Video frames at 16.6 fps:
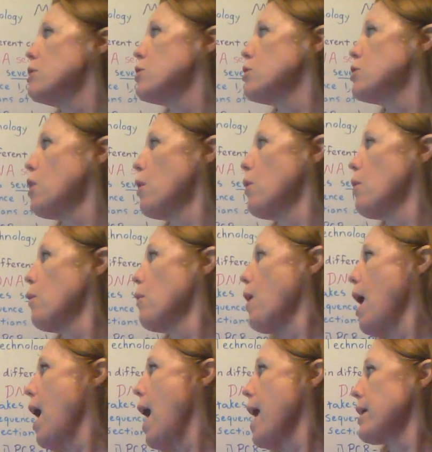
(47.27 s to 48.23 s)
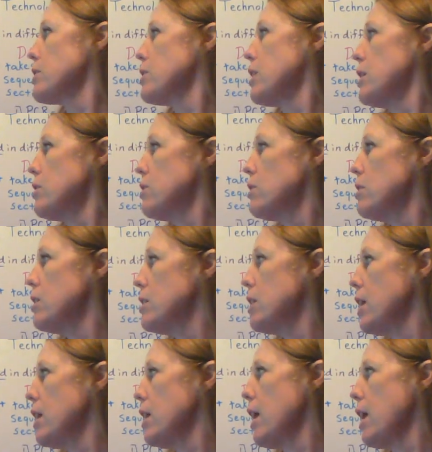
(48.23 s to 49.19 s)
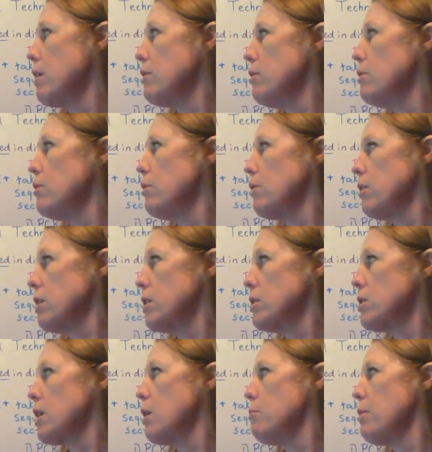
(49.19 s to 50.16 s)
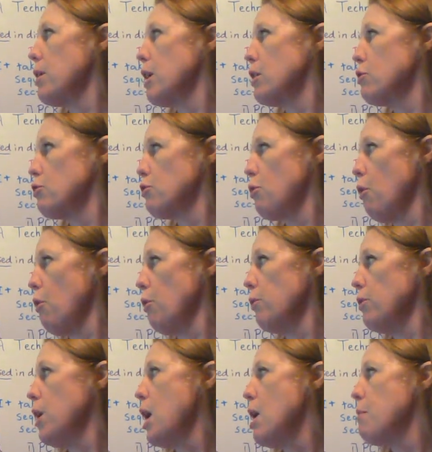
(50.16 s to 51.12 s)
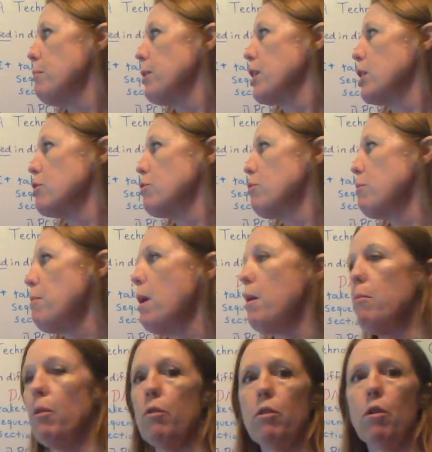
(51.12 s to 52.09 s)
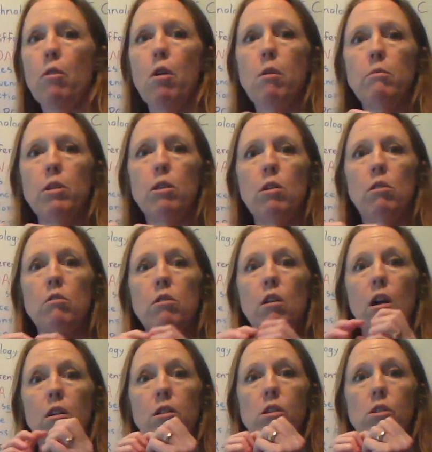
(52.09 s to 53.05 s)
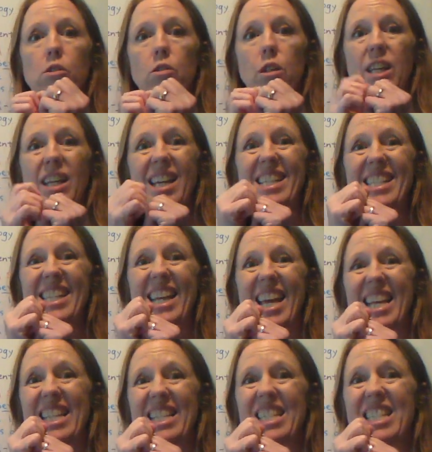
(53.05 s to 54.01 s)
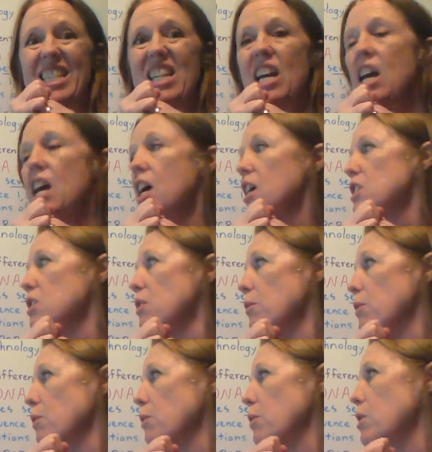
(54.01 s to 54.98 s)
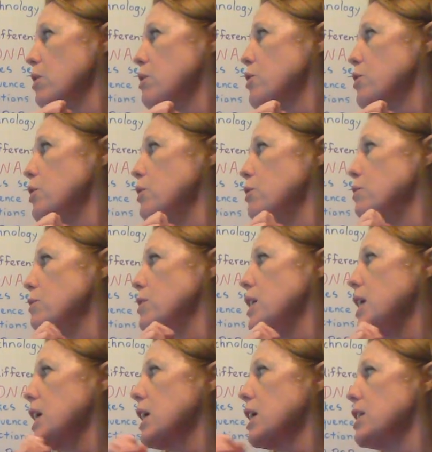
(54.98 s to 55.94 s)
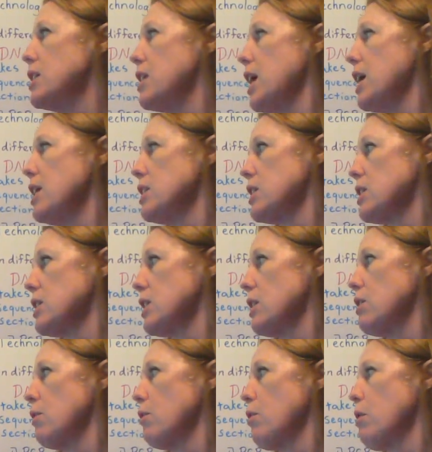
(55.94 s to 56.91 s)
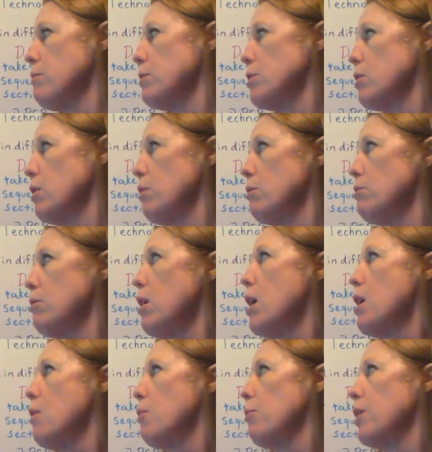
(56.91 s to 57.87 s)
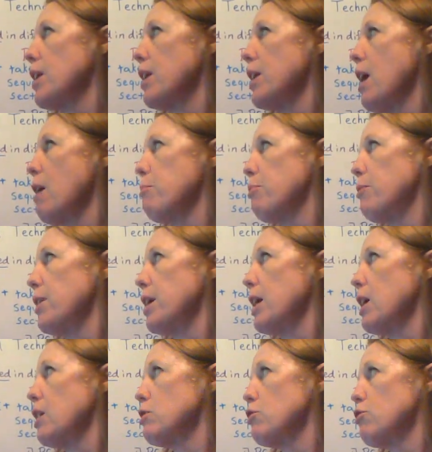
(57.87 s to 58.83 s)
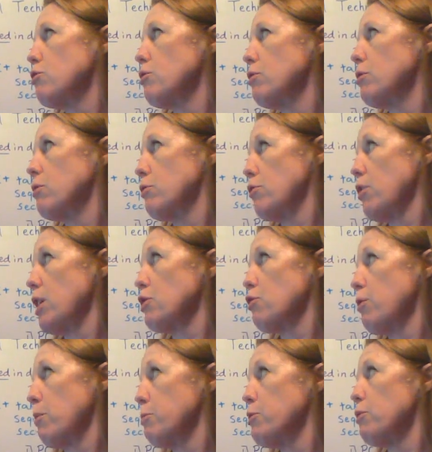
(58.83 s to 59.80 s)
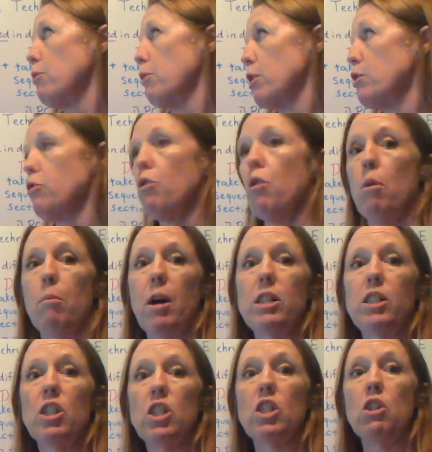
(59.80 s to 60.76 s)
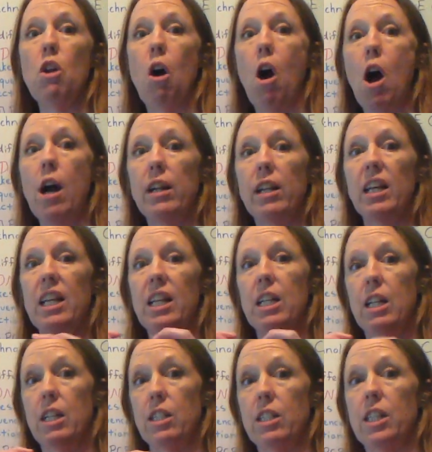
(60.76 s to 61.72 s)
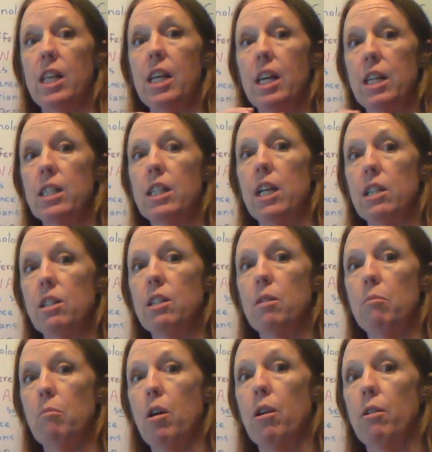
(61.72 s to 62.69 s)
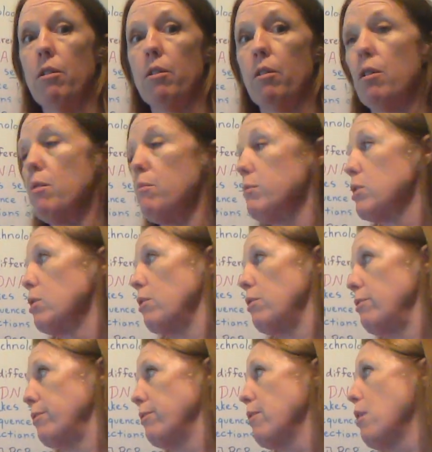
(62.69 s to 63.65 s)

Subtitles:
So access to the DNA in the nucleus can be controlled because remember the chromosomes are usually condensed. So in order to decondense the chromosome, we can have pre-transcriptional control by just not decondensing part of the chromosome